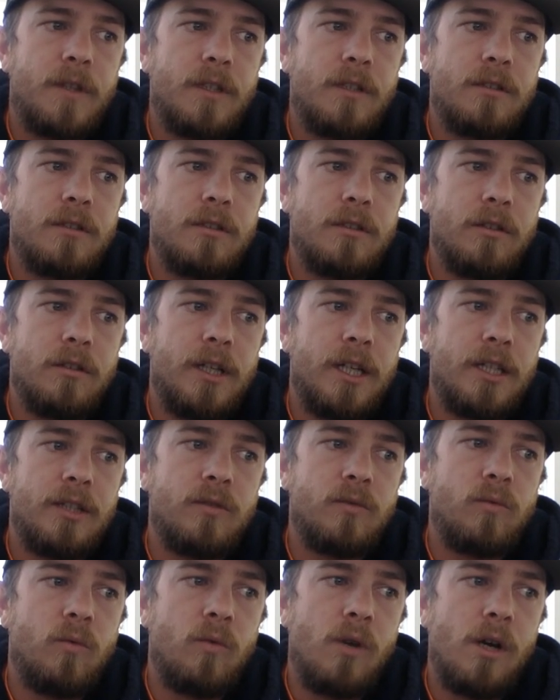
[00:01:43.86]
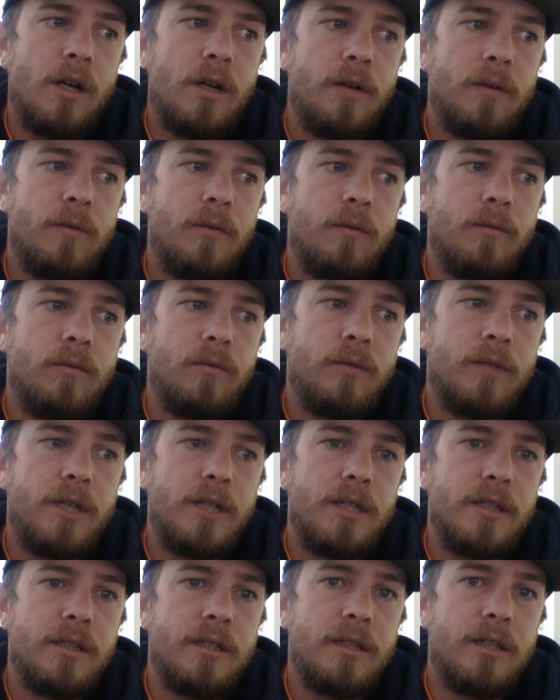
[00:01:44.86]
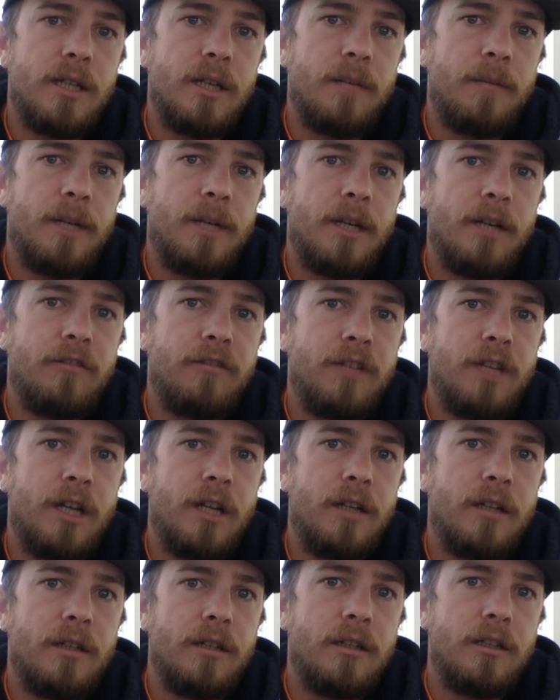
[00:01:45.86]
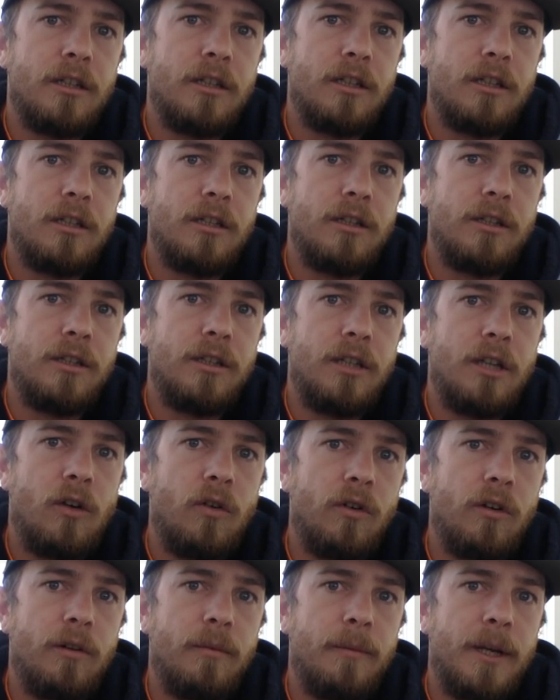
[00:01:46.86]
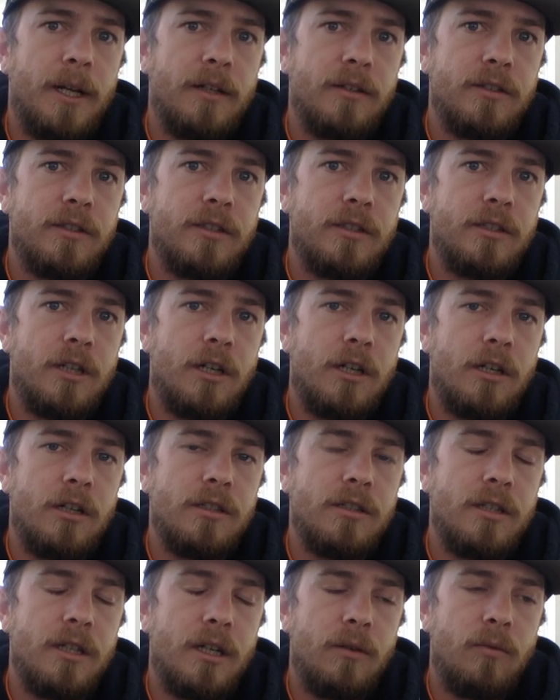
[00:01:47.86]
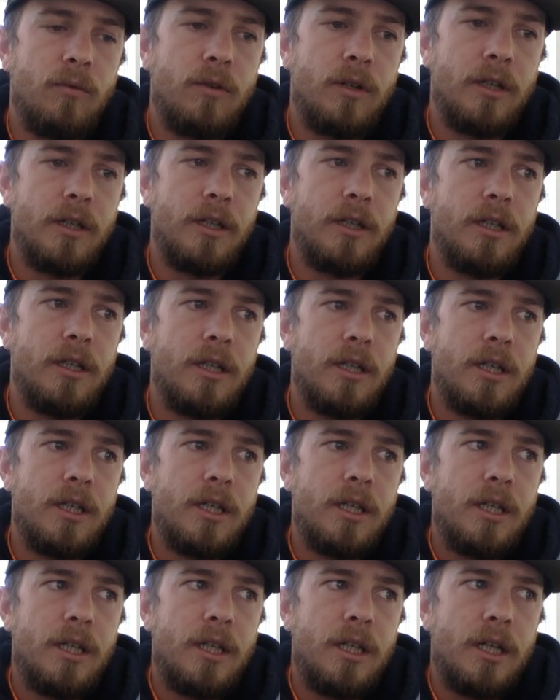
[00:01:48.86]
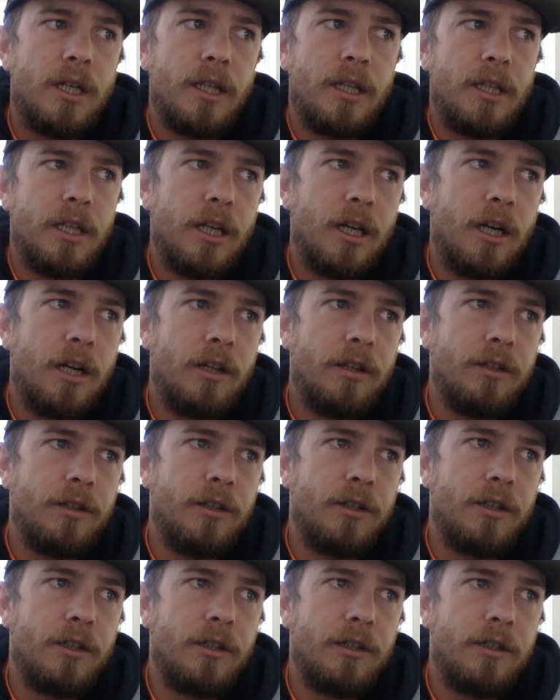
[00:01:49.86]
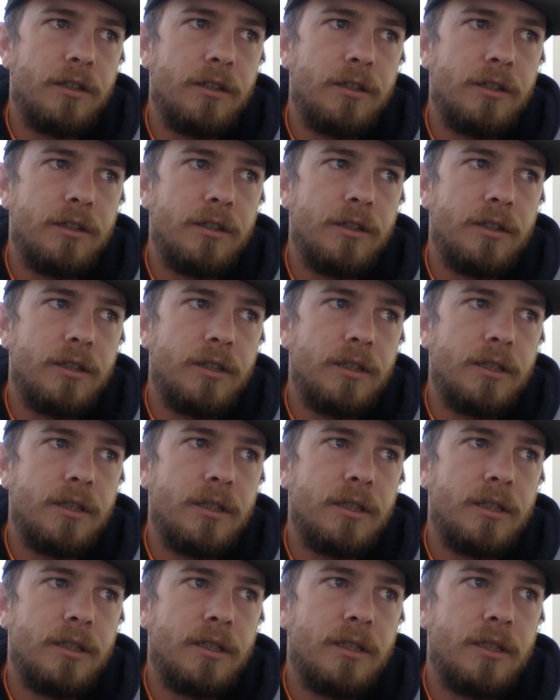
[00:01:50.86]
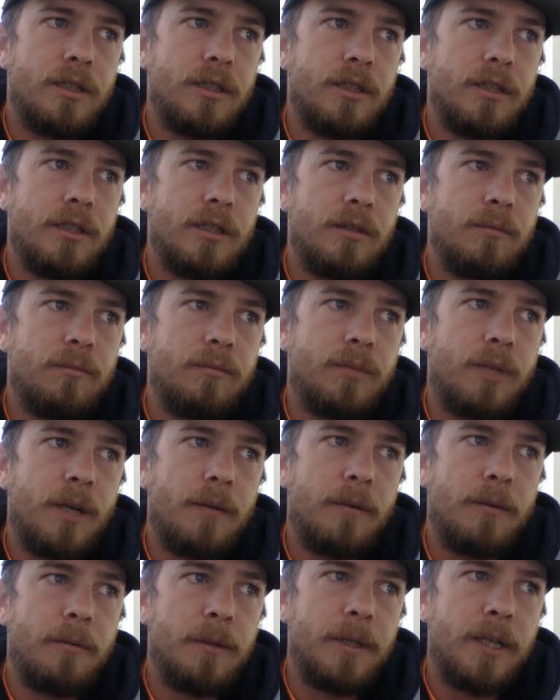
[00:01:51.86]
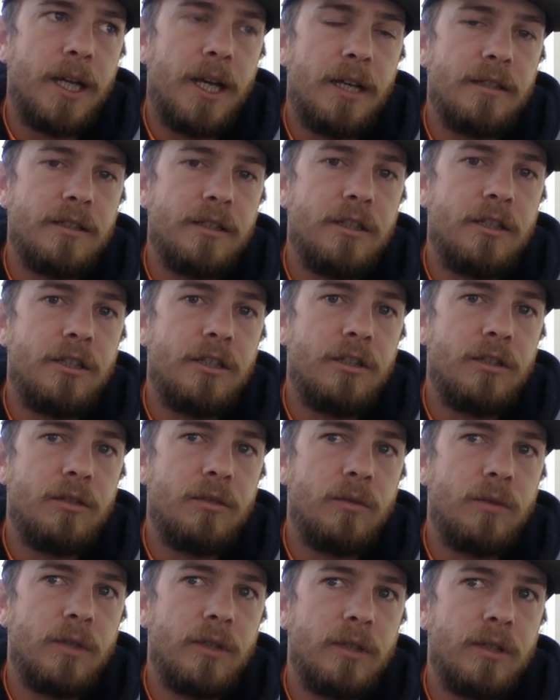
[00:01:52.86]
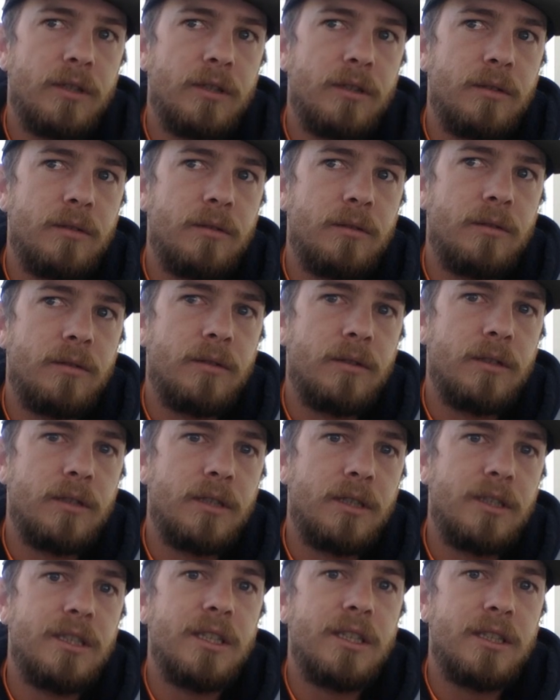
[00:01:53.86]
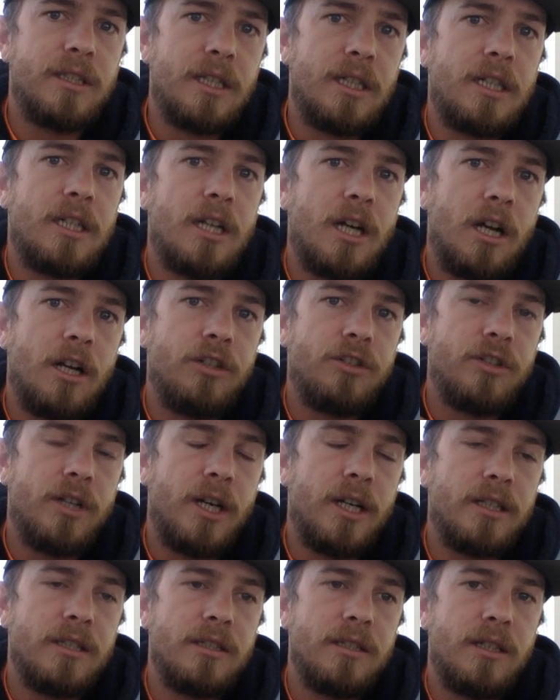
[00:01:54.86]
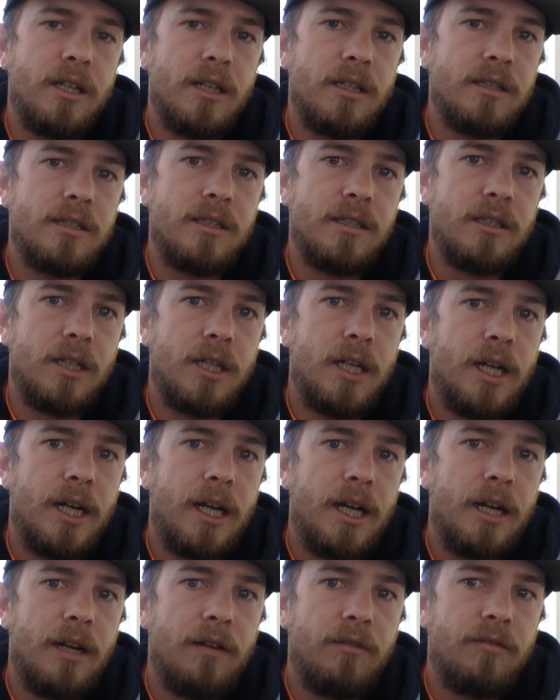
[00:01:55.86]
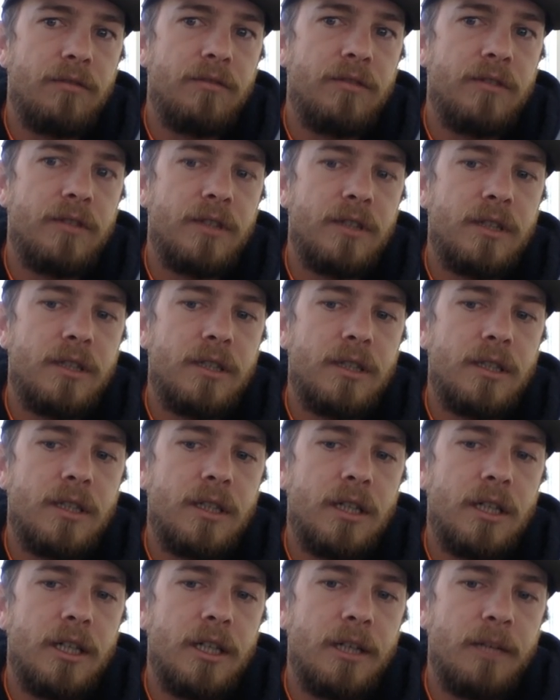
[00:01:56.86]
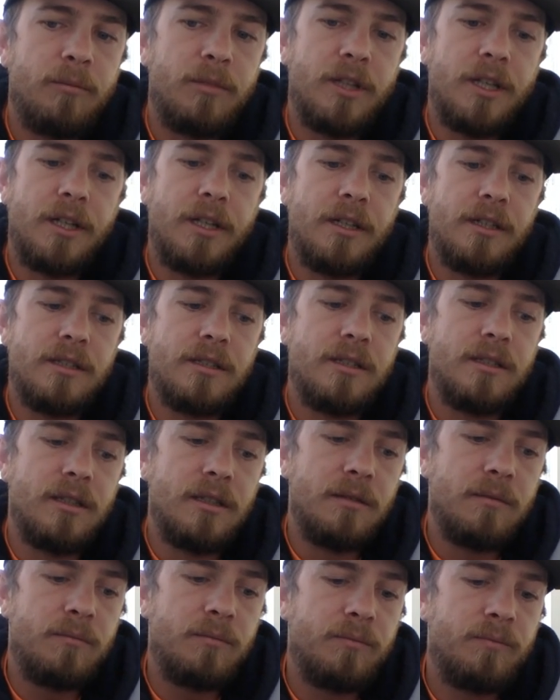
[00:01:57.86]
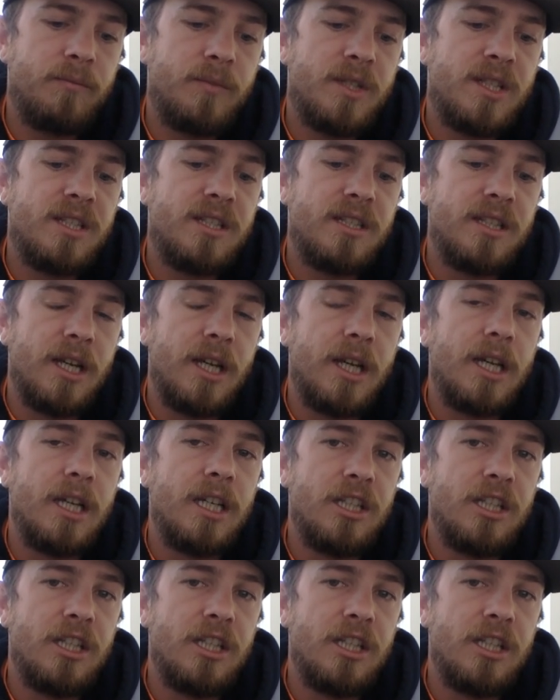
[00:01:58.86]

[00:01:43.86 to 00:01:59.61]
So that's one reason that I may have gotten a lower amount of stars than I wanted. And the other probably has to do with existing contracts that I still have in place that say